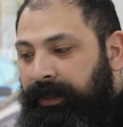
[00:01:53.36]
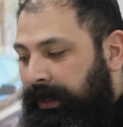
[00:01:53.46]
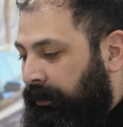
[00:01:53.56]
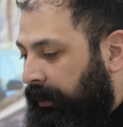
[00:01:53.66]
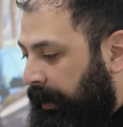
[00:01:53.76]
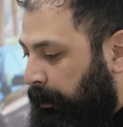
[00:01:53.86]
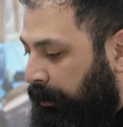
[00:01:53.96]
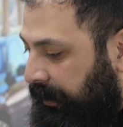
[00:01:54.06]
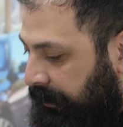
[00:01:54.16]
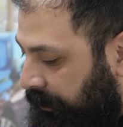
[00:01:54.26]
together like a
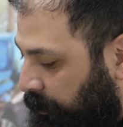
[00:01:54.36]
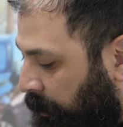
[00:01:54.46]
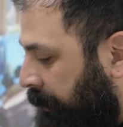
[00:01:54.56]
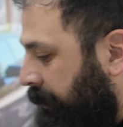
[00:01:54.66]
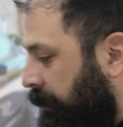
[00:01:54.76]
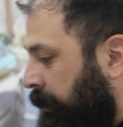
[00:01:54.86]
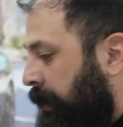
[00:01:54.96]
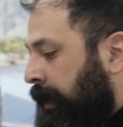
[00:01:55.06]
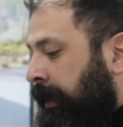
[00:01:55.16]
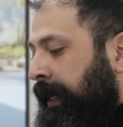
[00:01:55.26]
present as well, so
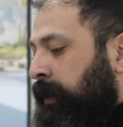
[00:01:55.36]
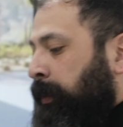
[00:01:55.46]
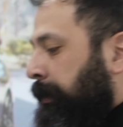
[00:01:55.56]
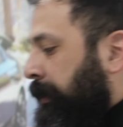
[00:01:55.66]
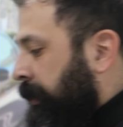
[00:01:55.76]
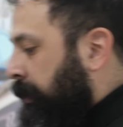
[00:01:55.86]
that's pretty